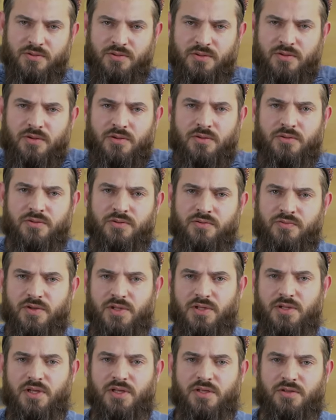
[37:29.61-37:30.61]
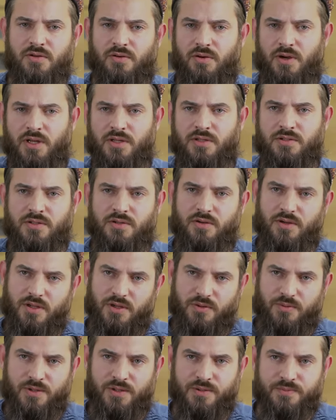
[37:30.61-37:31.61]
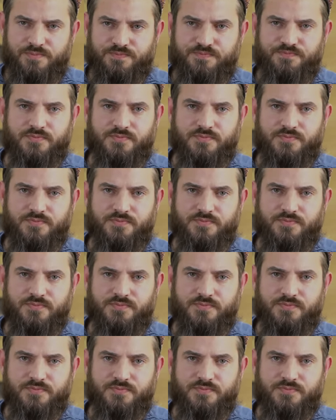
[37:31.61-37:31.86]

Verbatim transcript: you know, and you felt like crying straight away.